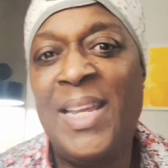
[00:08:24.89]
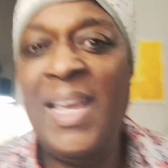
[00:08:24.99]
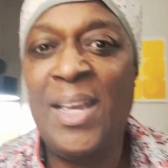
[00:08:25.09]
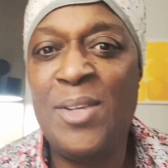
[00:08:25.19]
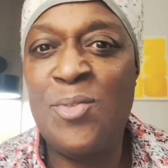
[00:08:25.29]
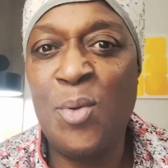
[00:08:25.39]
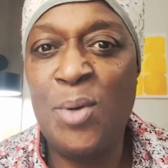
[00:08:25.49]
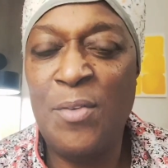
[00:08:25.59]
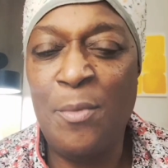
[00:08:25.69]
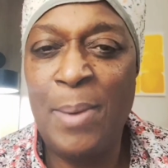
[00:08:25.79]
can't
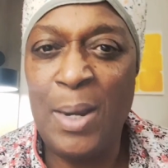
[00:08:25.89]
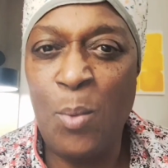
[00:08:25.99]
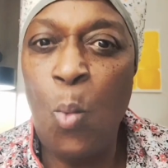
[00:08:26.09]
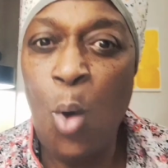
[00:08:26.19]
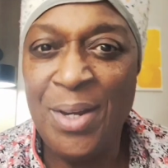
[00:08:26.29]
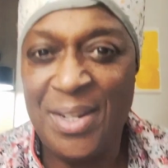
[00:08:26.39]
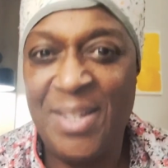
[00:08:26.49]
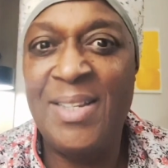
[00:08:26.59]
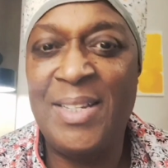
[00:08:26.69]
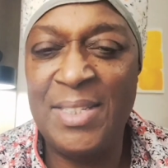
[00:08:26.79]
control everybody. One,
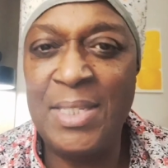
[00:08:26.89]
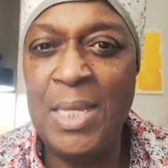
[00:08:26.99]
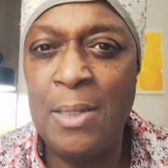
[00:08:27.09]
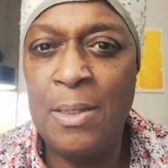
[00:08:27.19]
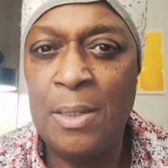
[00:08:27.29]
you see?